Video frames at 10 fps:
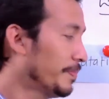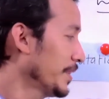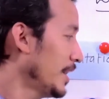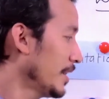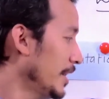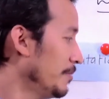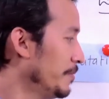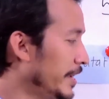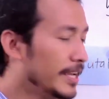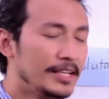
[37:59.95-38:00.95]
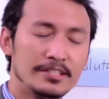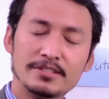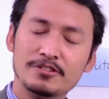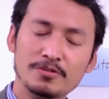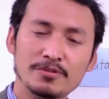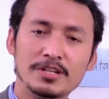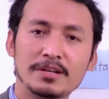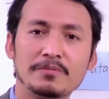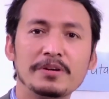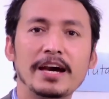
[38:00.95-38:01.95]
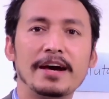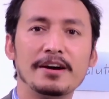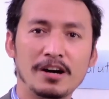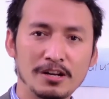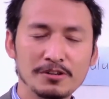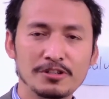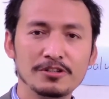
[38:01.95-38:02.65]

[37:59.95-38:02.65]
okay, we should, we are allowed to